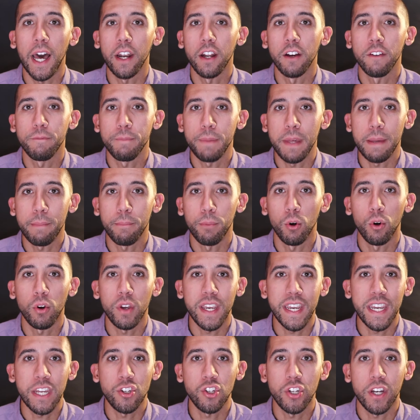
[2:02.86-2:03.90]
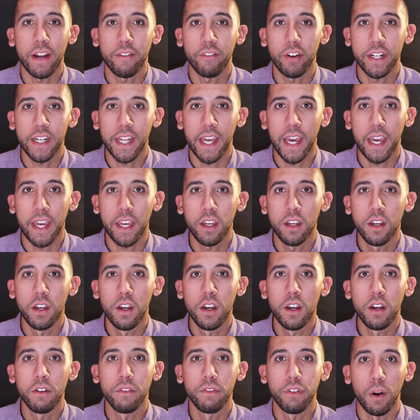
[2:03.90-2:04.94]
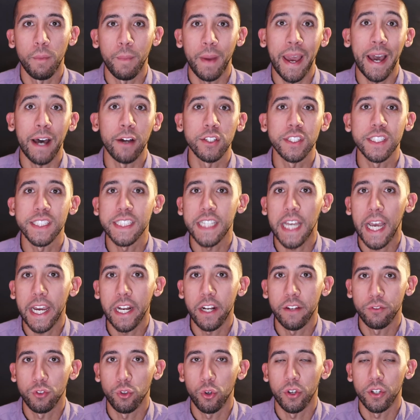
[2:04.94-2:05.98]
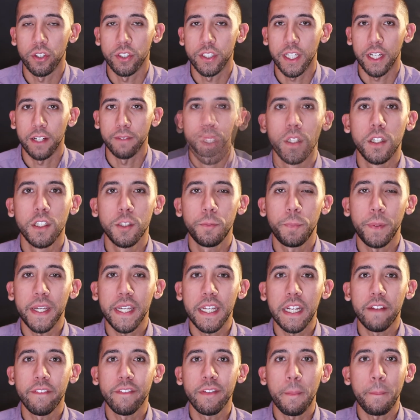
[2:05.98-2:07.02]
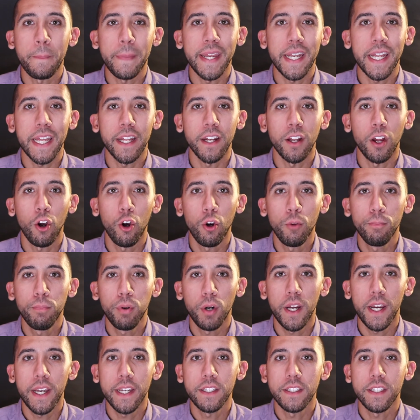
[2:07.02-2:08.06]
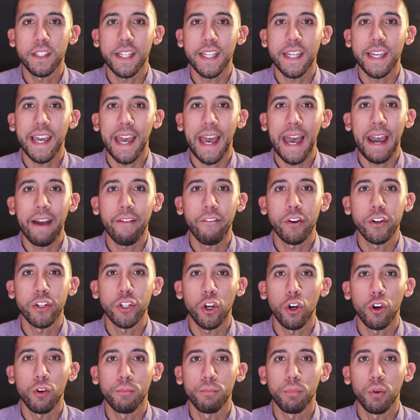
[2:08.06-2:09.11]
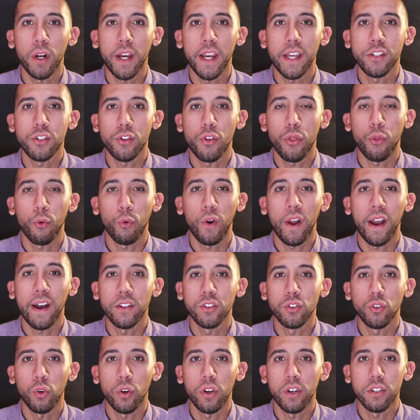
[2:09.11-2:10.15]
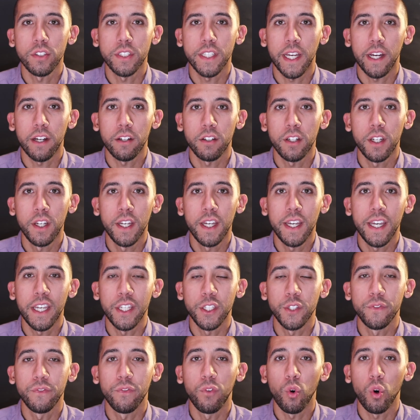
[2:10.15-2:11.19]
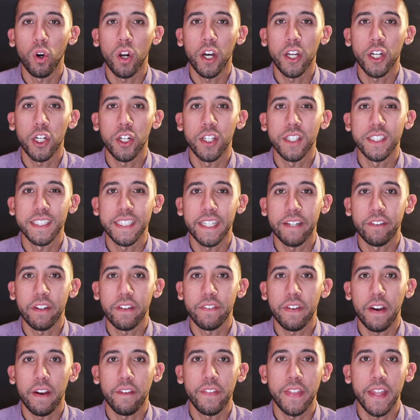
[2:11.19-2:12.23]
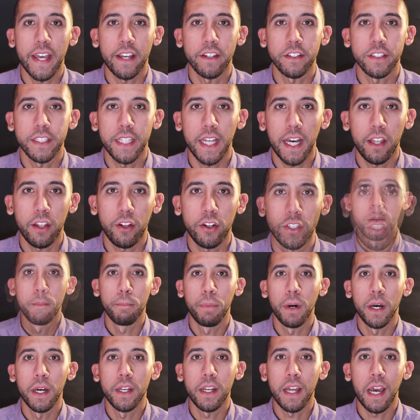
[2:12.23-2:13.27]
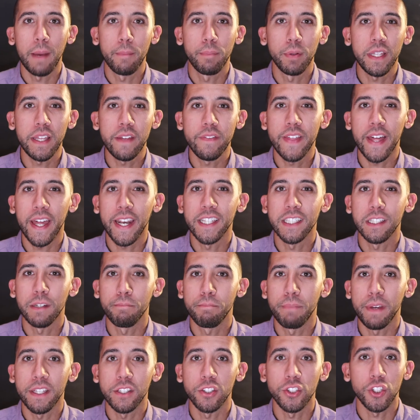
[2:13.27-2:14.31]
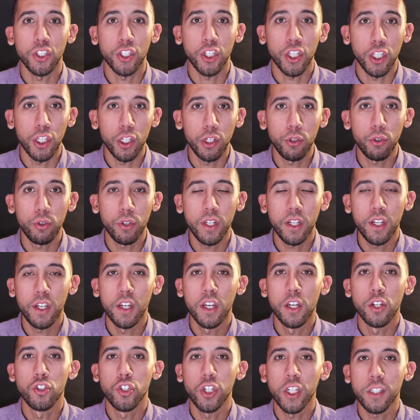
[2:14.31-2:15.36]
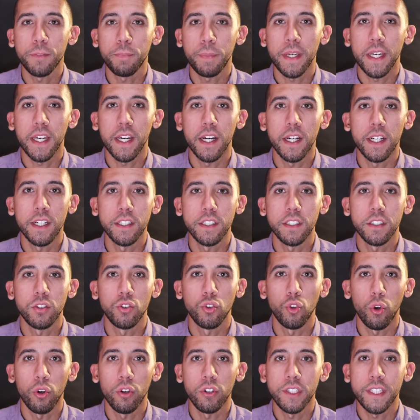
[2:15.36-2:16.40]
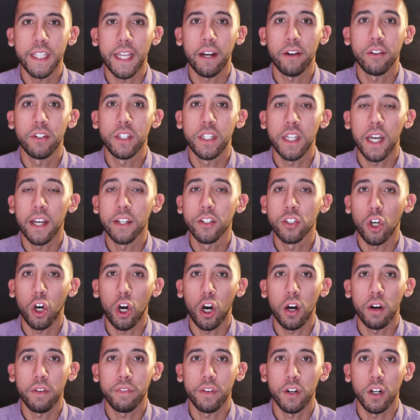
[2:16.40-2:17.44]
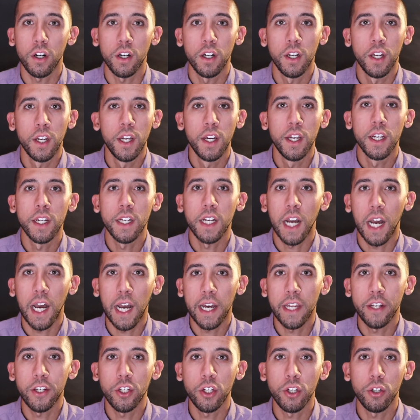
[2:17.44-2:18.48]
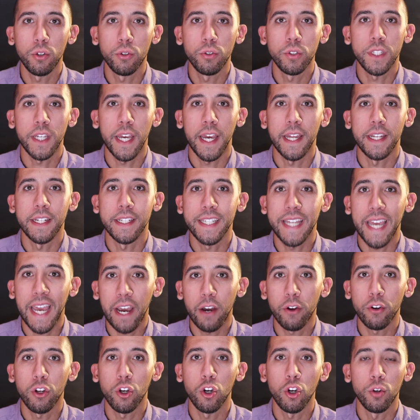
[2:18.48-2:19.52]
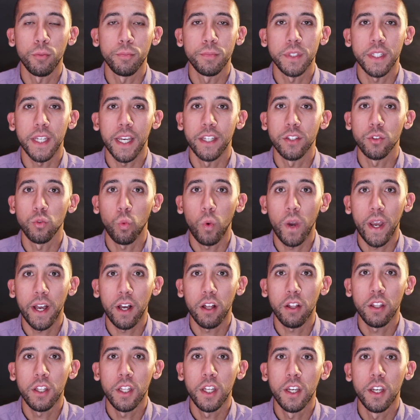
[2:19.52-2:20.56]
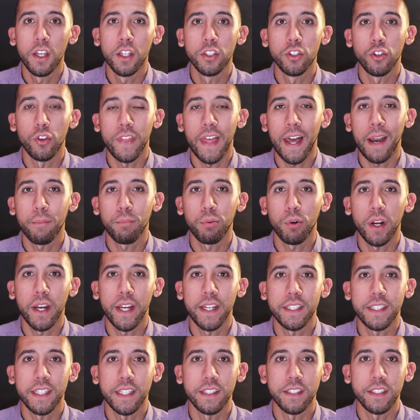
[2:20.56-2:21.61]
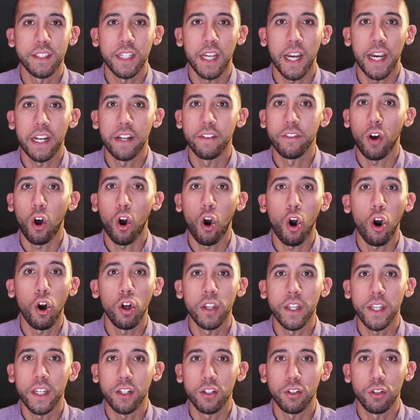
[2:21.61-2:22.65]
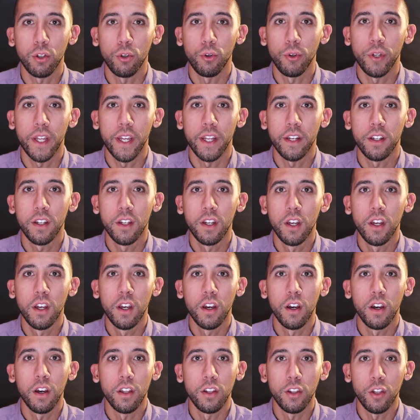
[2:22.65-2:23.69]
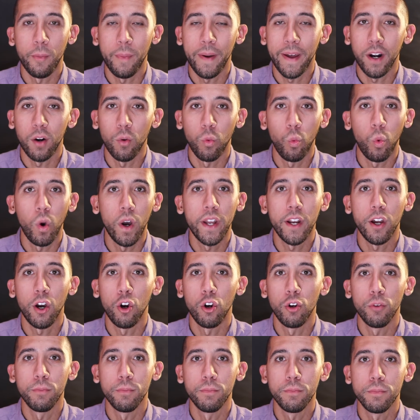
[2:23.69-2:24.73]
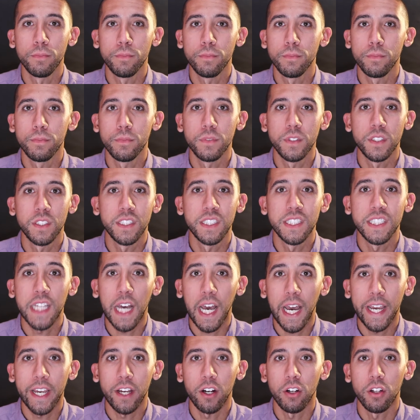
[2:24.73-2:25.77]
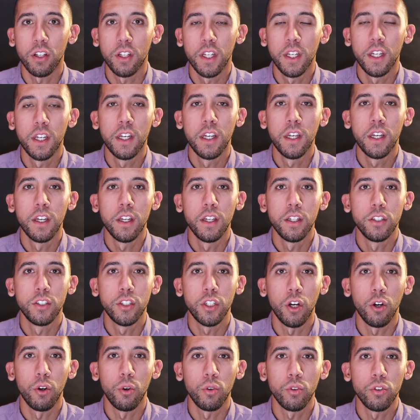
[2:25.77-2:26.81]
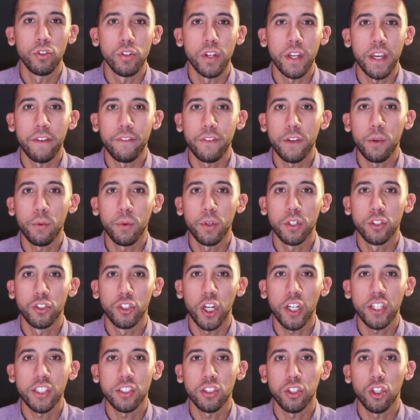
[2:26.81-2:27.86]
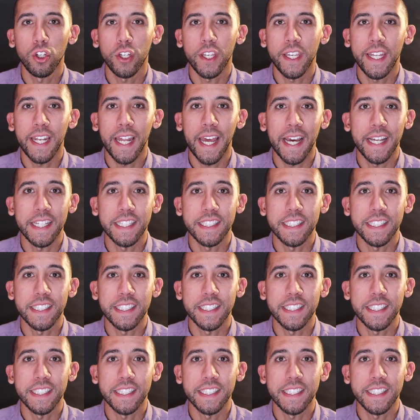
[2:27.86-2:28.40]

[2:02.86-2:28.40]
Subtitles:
of people each and every day from outside of Doylestown. Speaking of the median home price, the average home price throughout Doylestown is $475,000, but I believe that is a bit skewed just because Doylestown does offer condos and townhomes as well, so that price is kind of all included no matter what home style. So if you were just looking at